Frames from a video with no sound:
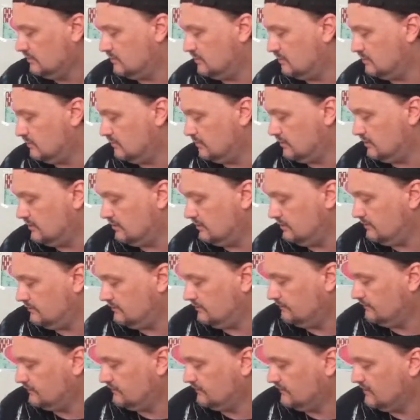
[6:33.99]
Alright.
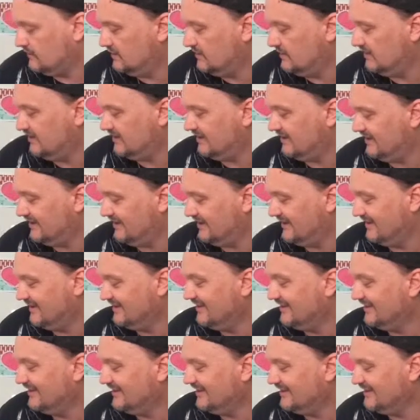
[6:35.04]

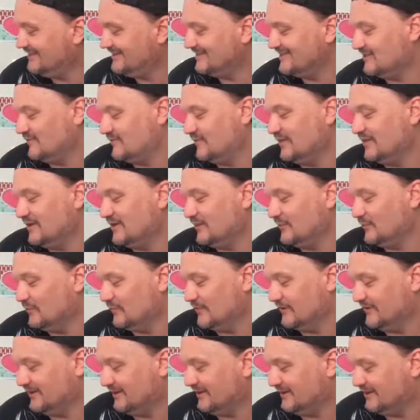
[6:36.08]
This is a funny
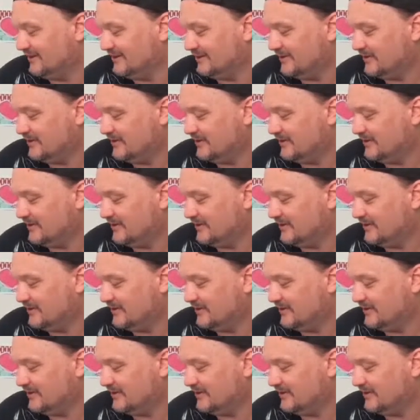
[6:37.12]
one.